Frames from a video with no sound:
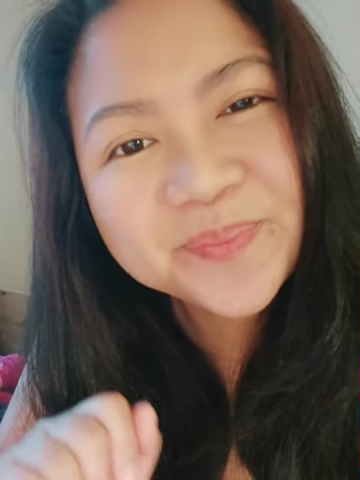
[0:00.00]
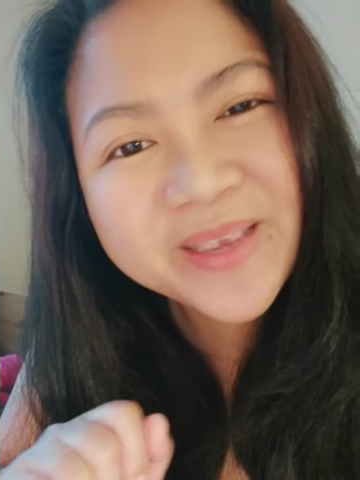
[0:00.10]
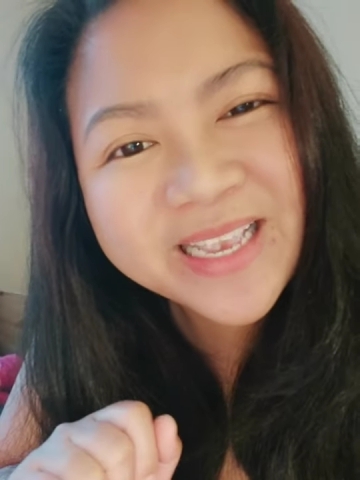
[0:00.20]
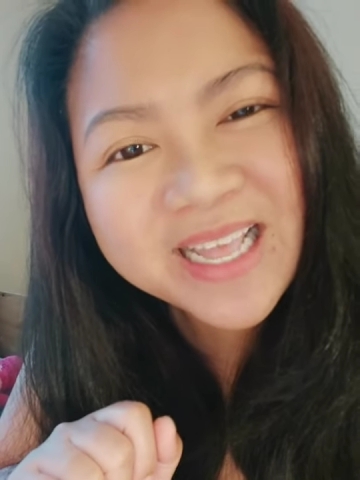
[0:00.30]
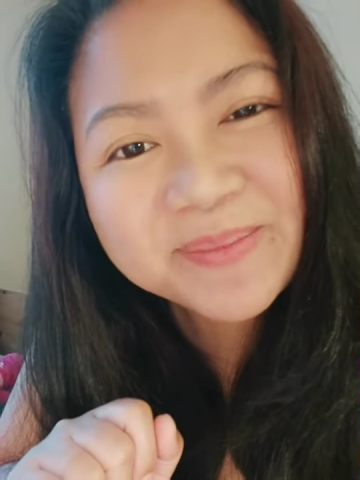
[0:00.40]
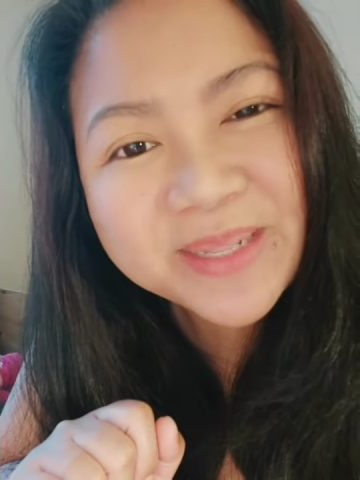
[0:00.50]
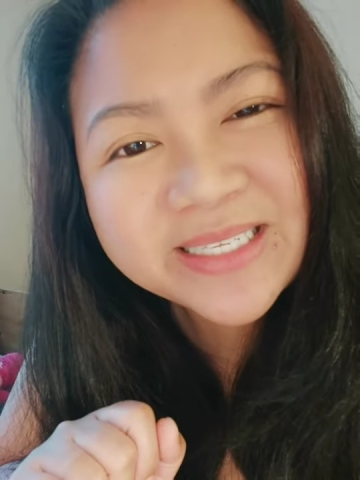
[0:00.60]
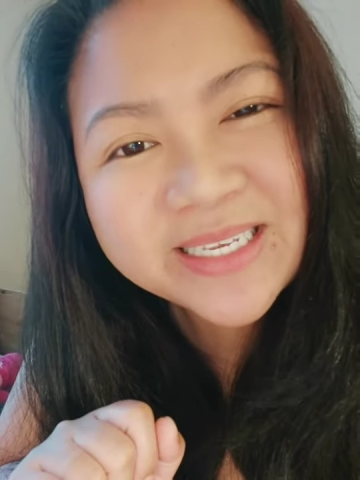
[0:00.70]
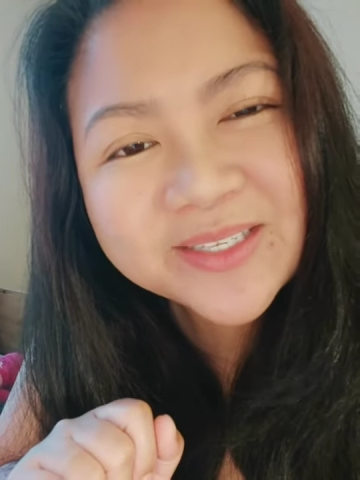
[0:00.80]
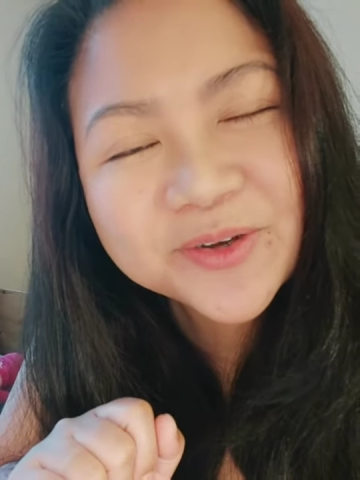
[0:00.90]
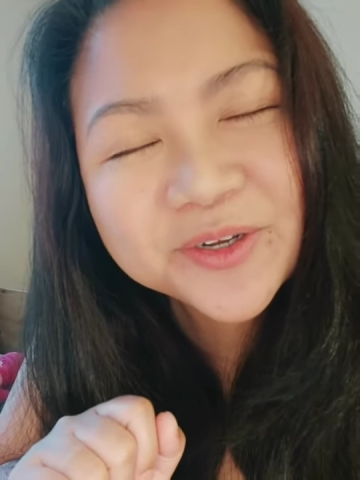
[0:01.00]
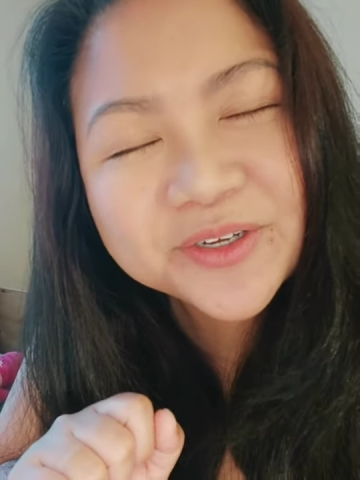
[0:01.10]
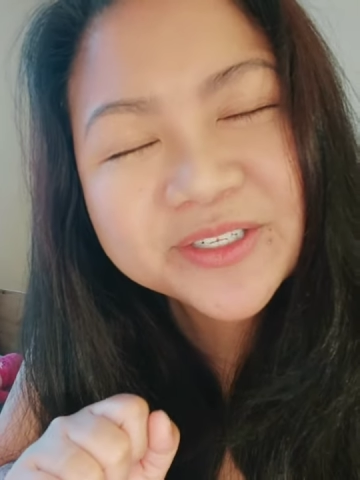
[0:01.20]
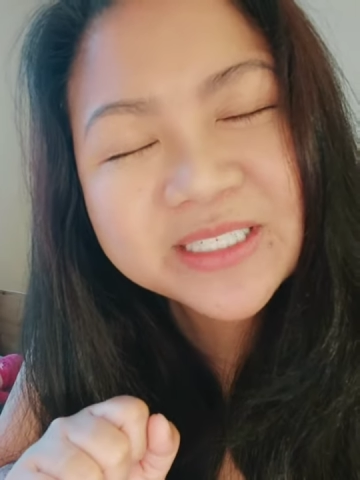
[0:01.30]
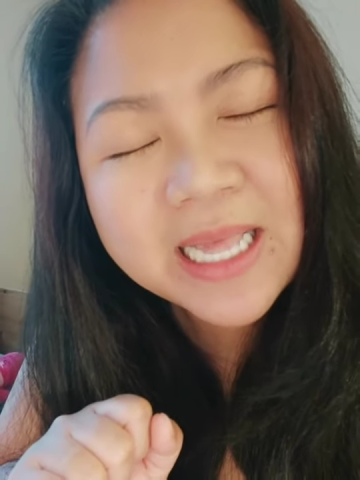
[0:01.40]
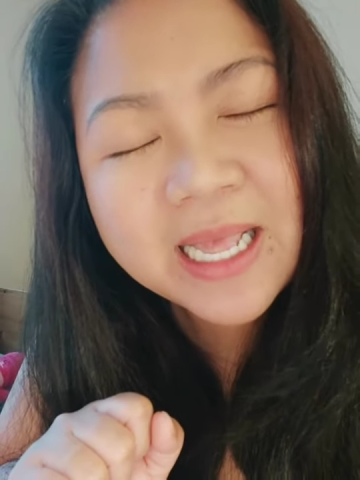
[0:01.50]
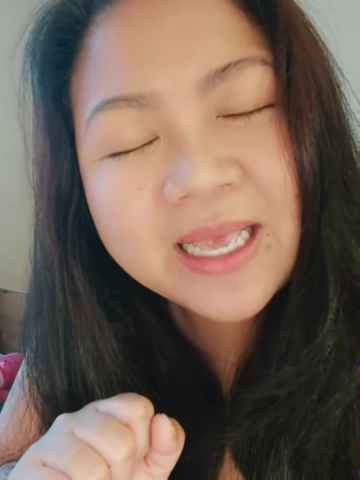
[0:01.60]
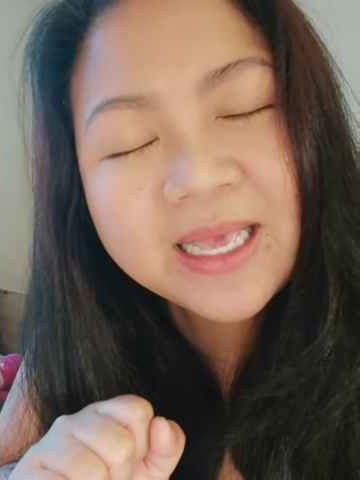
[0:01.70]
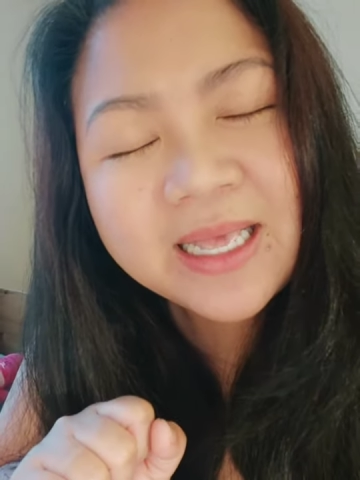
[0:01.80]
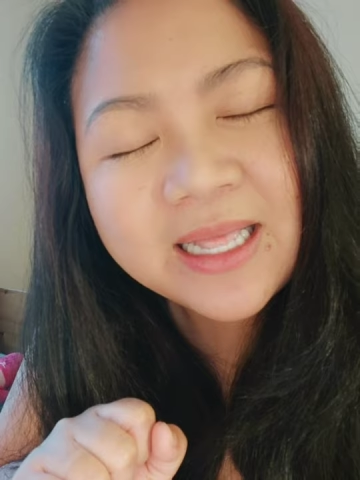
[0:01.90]
May God bless us all.
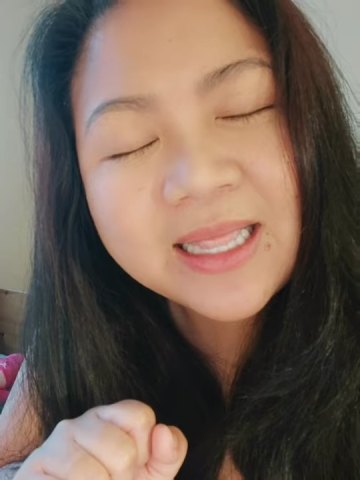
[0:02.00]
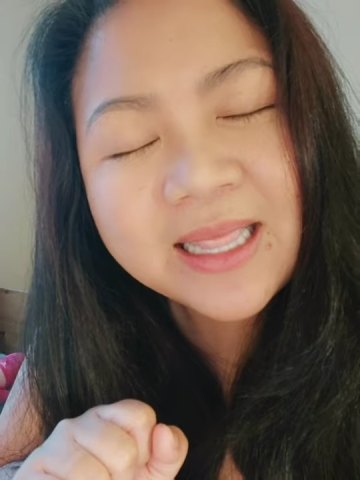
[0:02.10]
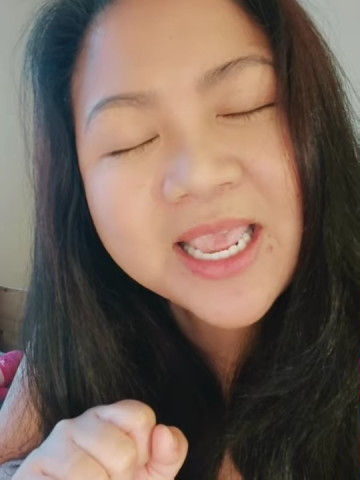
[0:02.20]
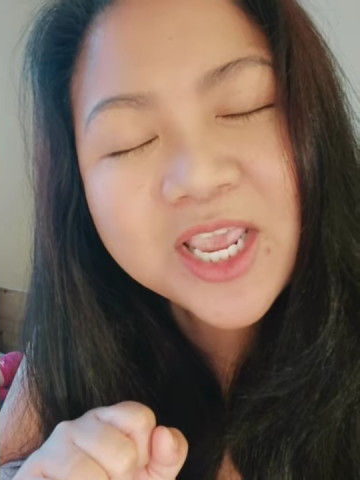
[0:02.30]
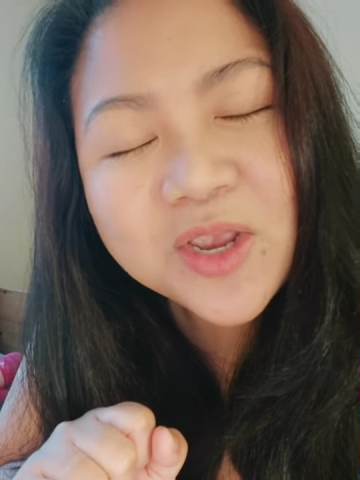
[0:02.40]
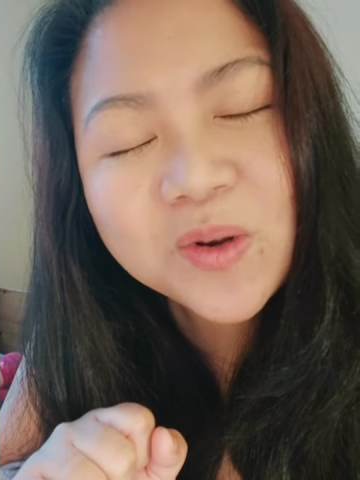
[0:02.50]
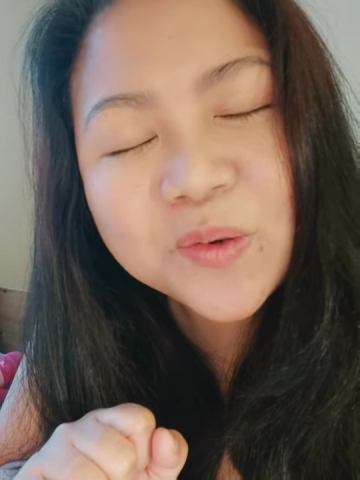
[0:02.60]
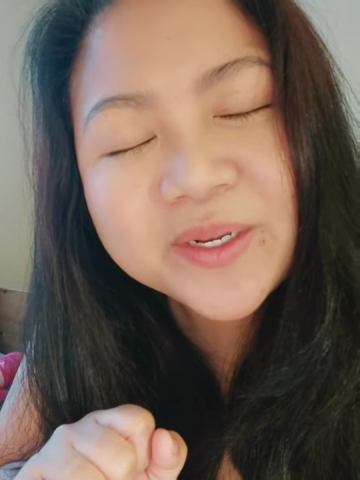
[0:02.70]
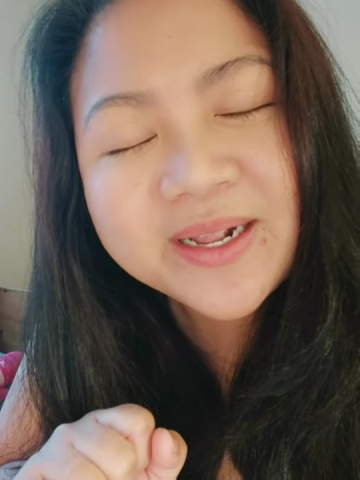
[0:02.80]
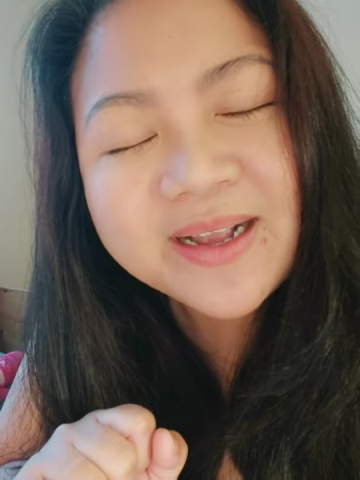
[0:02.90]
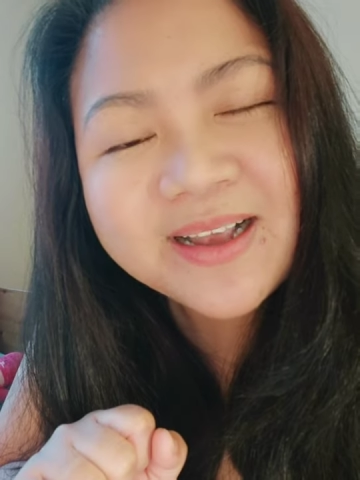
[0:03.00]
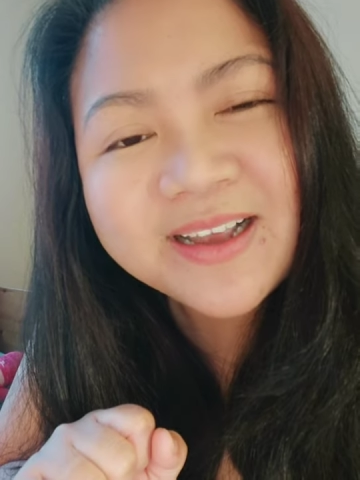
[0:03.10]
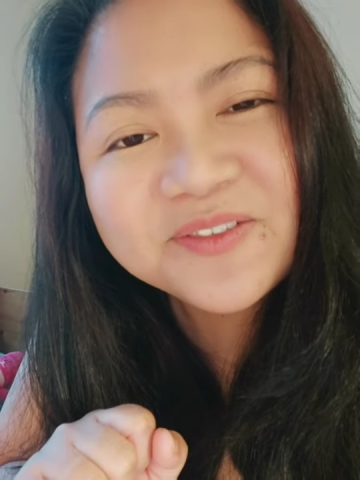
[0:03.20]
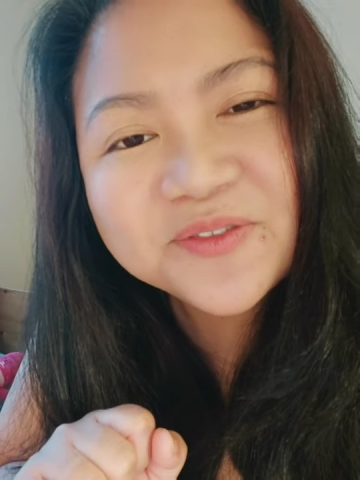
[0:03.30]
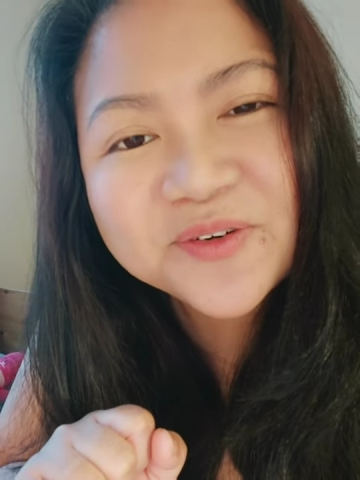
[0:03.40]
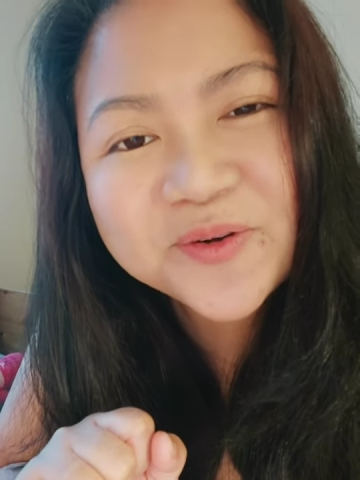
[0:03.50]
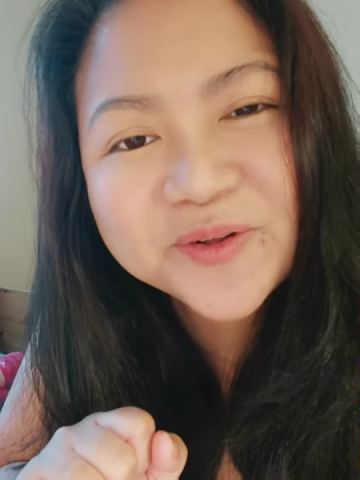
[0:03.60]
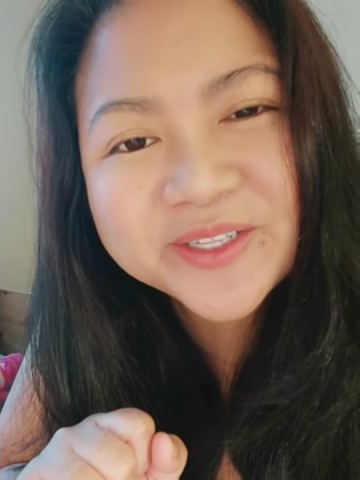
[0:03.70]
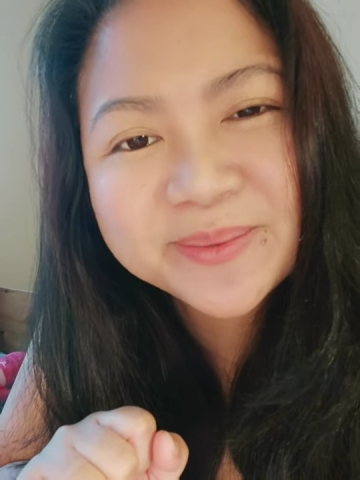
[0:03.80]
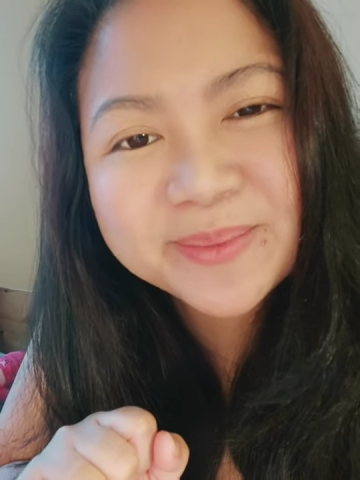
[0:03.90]
Thank you, Lord God, for
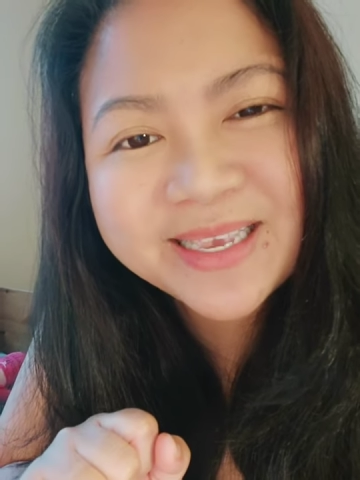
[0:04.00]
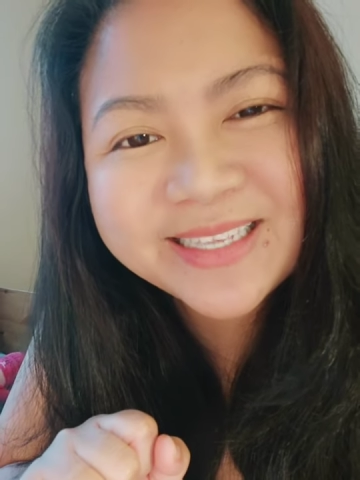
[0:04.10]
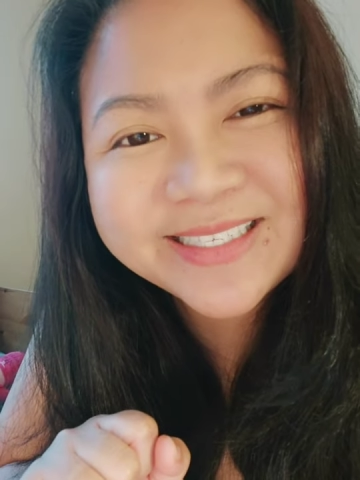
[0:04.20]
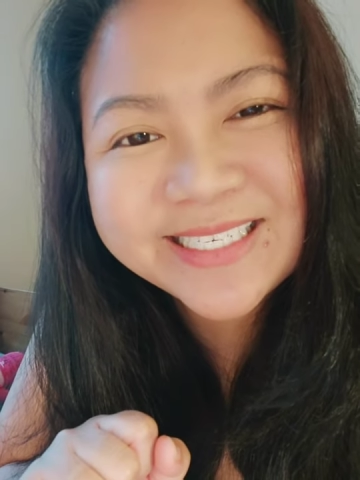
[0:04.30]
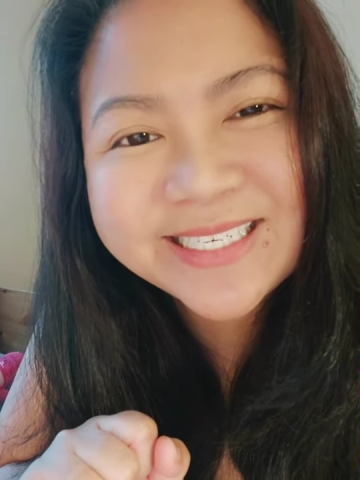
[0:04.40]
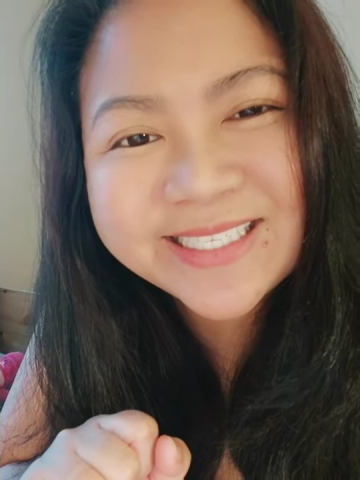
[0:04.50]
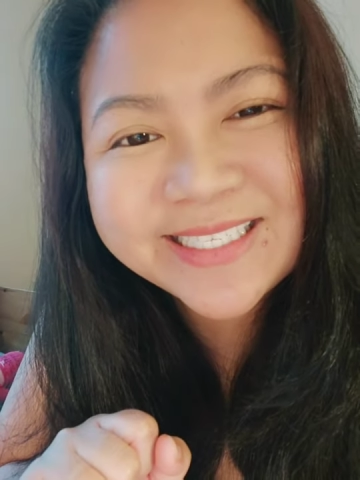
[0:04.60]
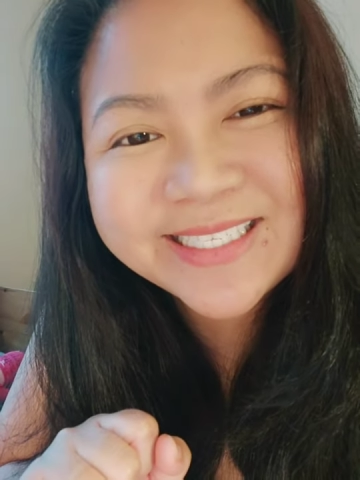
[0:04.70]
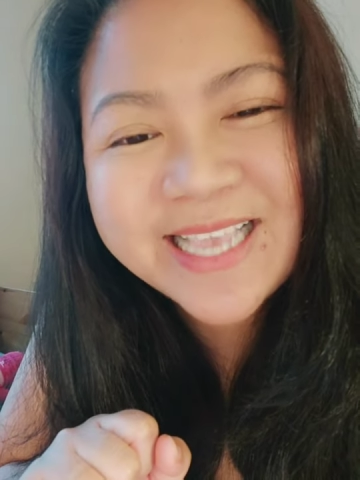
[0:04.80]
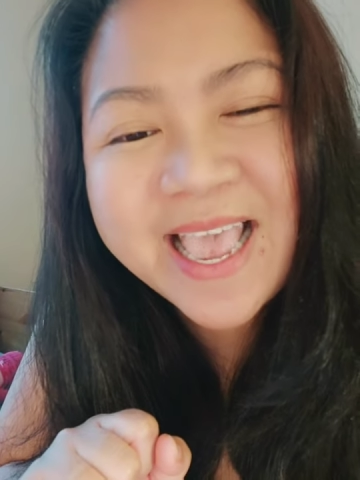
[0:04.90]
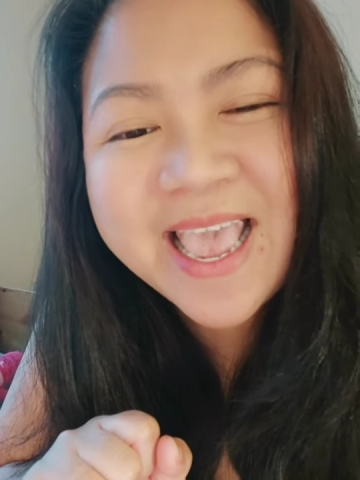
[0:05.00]
all the blessings.